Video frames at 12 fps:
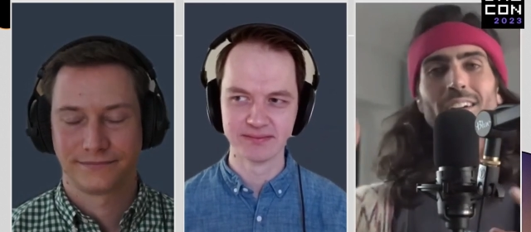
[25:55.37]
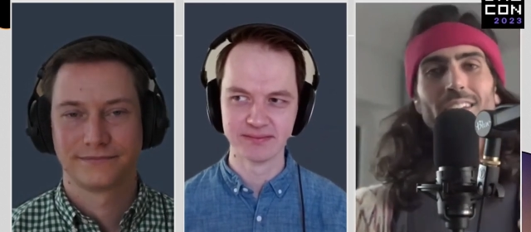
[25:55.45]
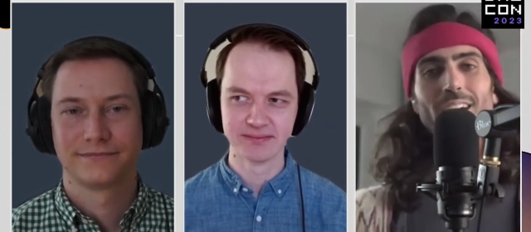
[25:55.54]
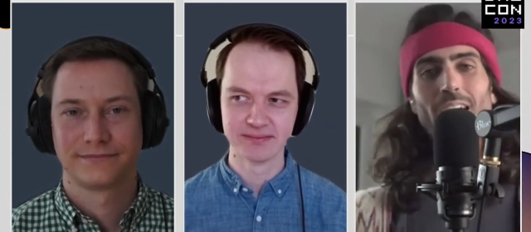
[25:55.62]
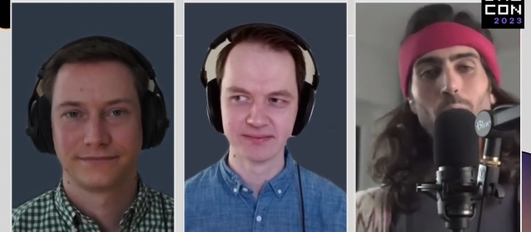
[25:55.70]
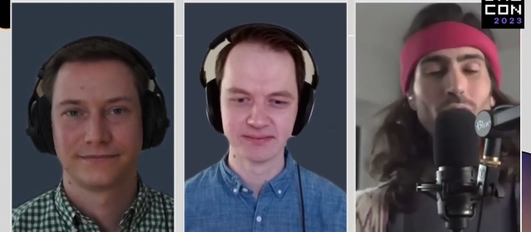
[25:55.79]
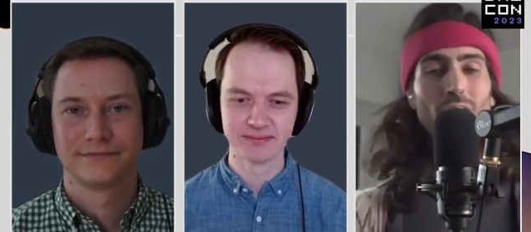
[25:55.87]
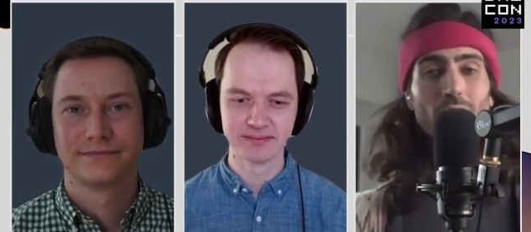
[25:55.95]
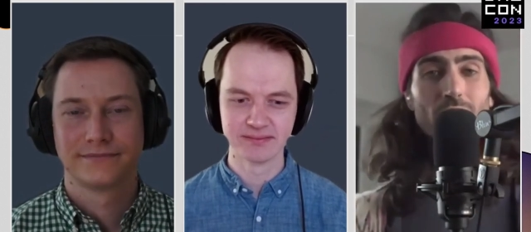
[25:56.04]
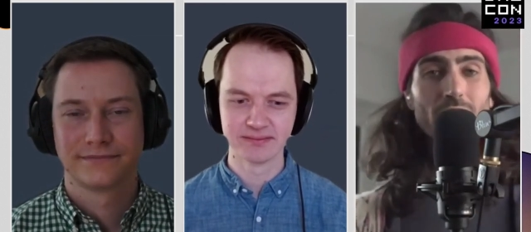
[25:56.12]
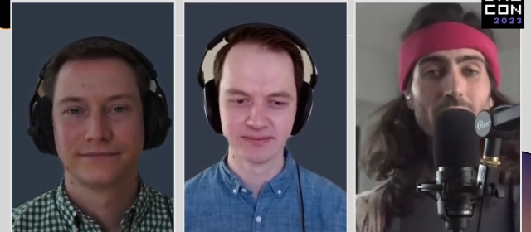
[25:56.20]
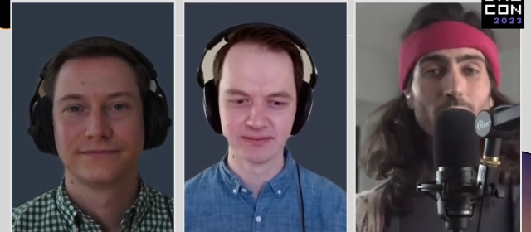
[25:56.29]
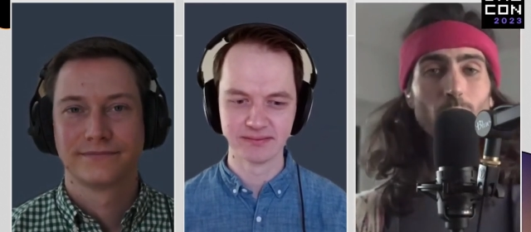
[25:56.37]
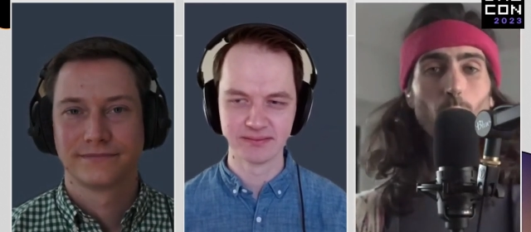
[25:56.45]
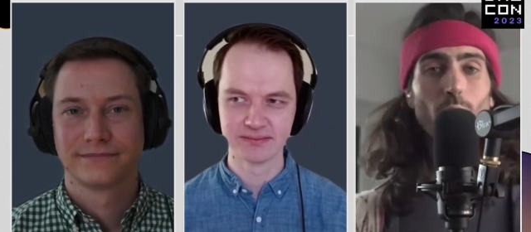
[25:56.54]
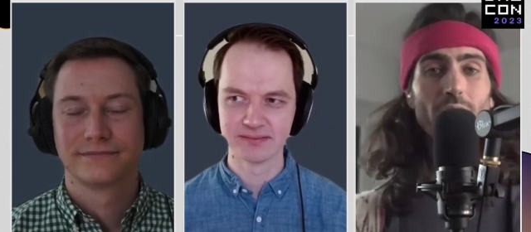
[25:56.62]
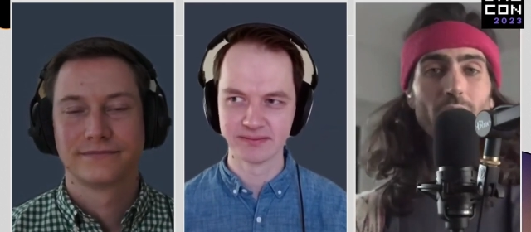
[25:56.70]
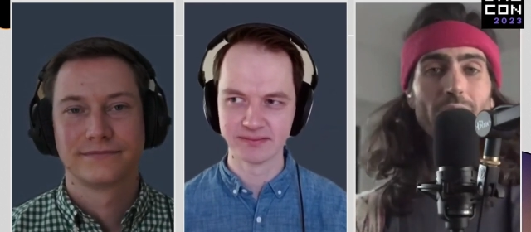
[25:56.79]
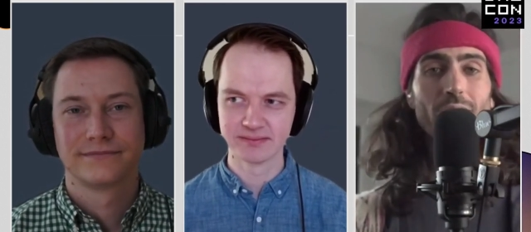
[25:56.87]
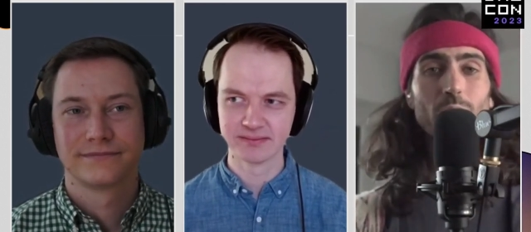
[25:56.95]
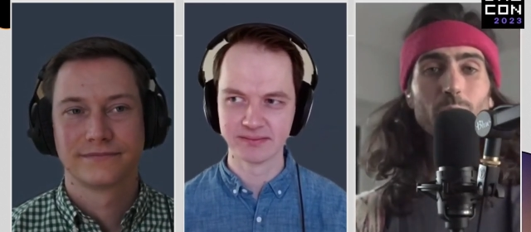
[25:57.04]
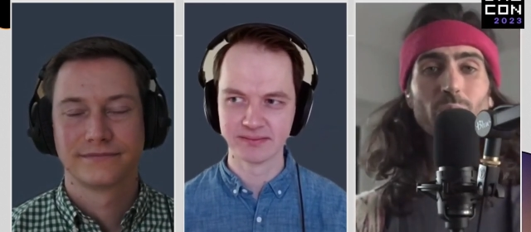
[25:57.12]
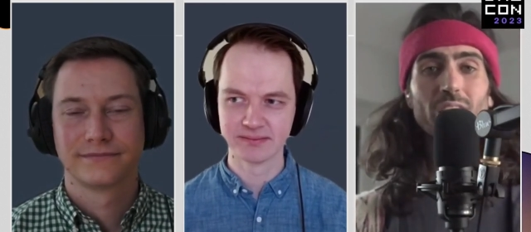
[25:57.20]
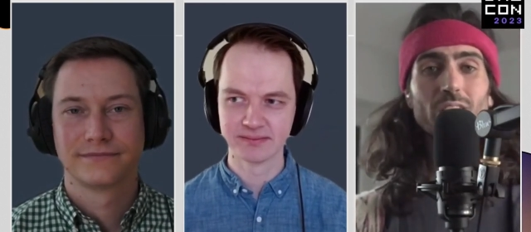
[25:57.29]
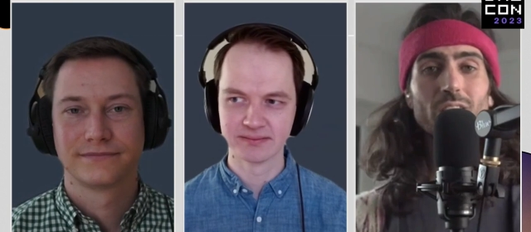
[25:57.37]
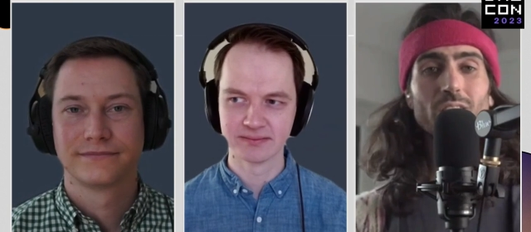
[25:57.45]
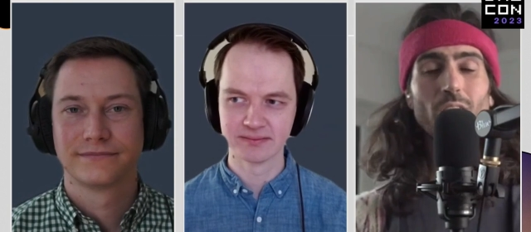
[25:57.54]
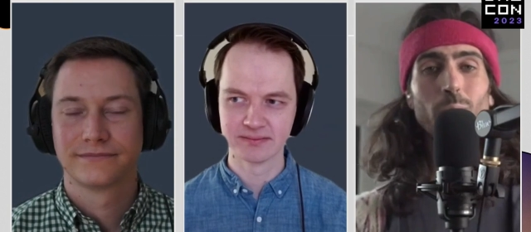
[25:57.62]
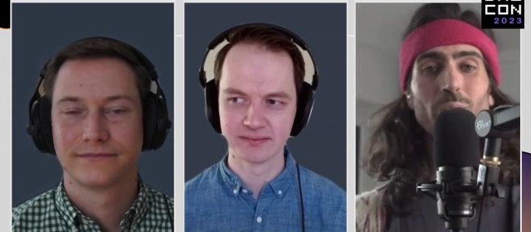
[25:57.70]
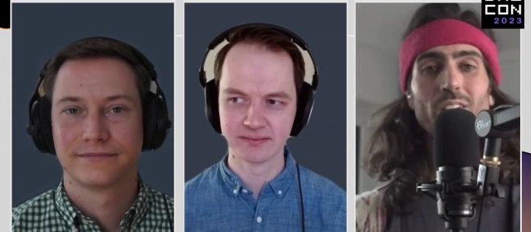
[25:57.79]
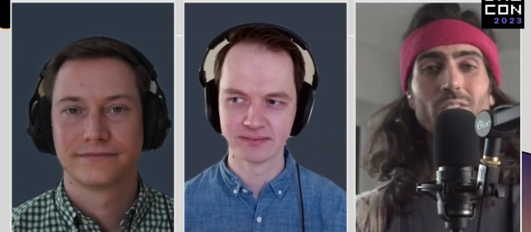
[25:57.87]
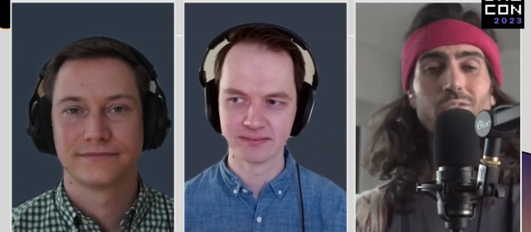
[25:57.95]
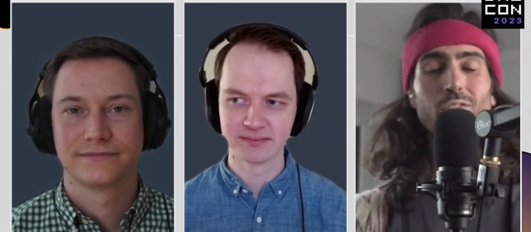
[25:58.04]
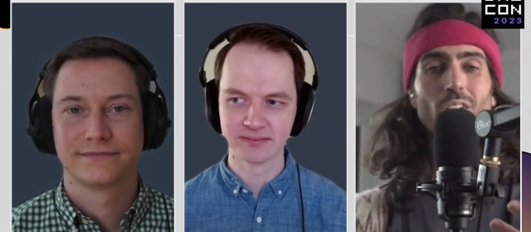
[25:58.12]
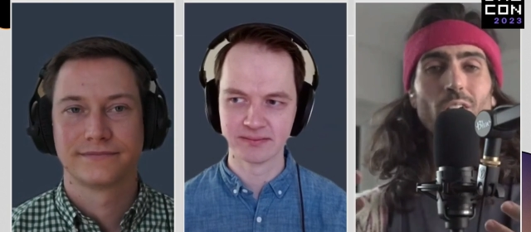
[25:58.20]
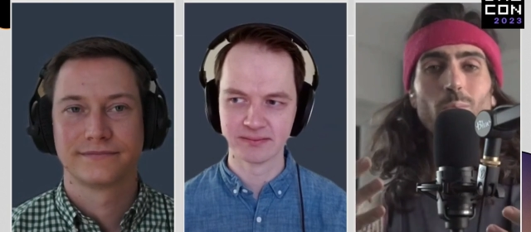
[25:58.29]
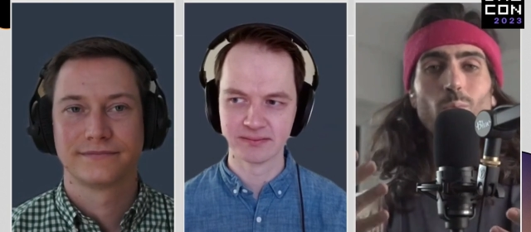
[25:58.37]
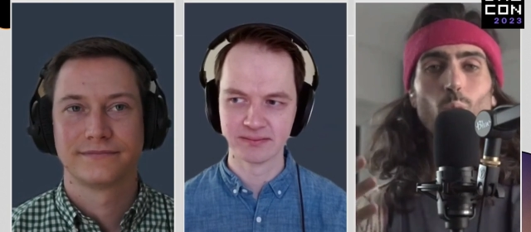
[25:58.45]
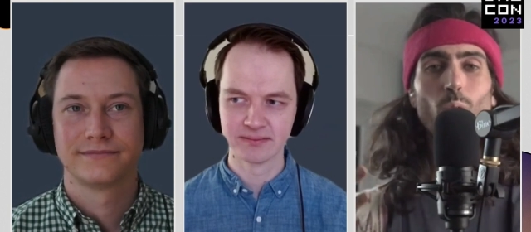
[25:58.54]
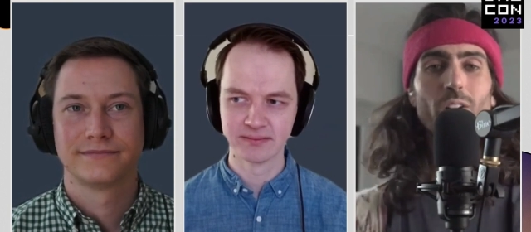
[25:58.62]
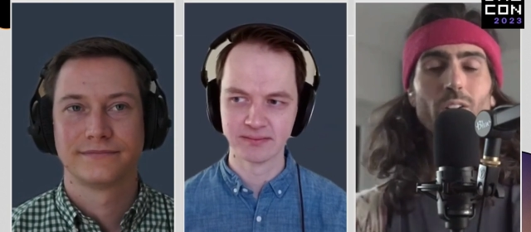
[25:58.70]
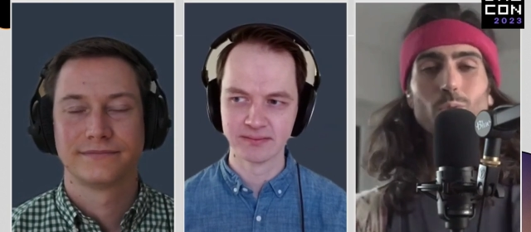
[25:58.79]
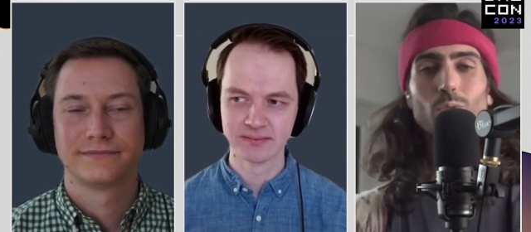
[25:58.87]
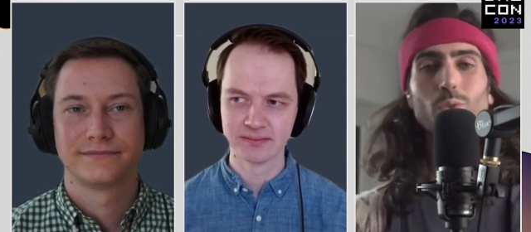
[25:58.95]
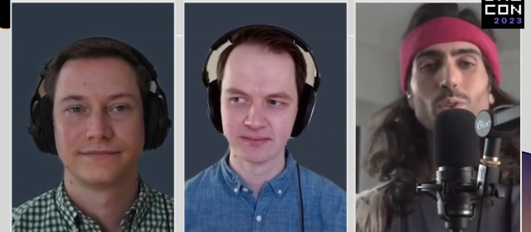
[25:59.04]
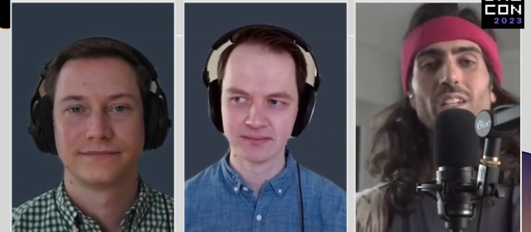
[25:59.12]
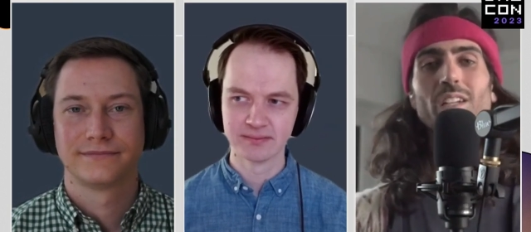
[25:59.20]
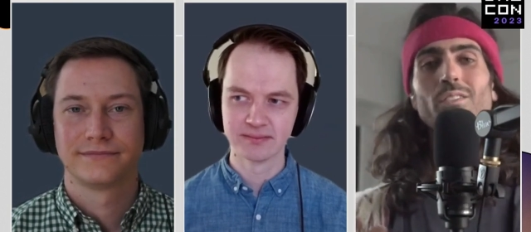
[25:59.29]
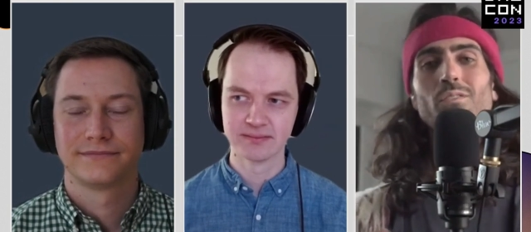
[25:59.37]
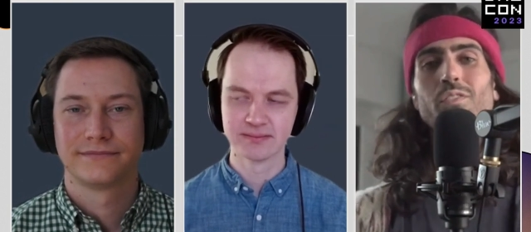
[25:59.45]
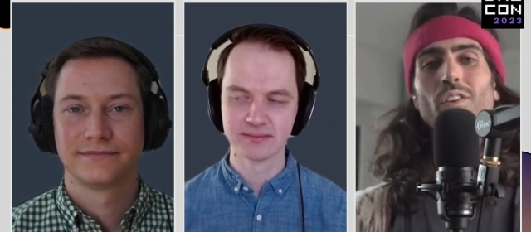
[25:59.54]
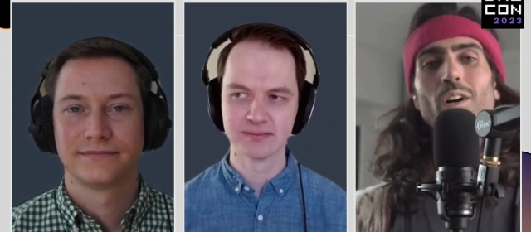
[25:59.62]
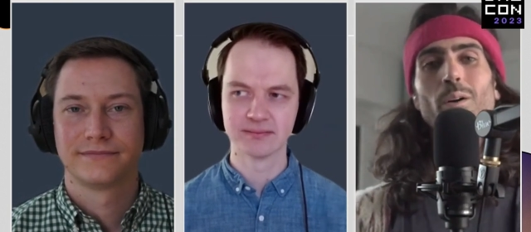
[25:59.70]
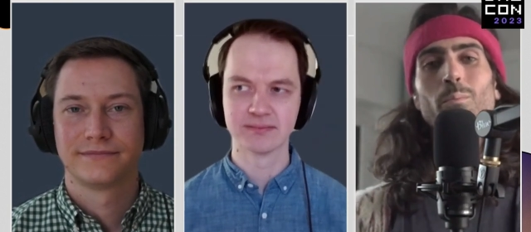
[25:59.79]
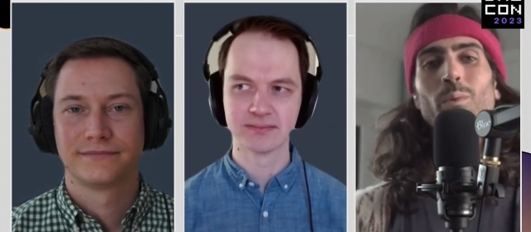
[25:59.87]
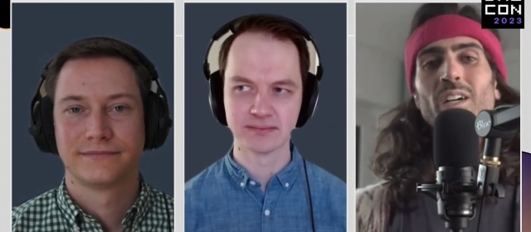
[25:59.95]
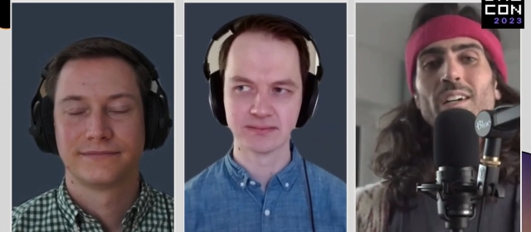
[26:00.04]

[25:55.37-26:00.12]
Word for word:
Speaker 1: I would love to hear where everybody is coming in from. Where are you tuning in from?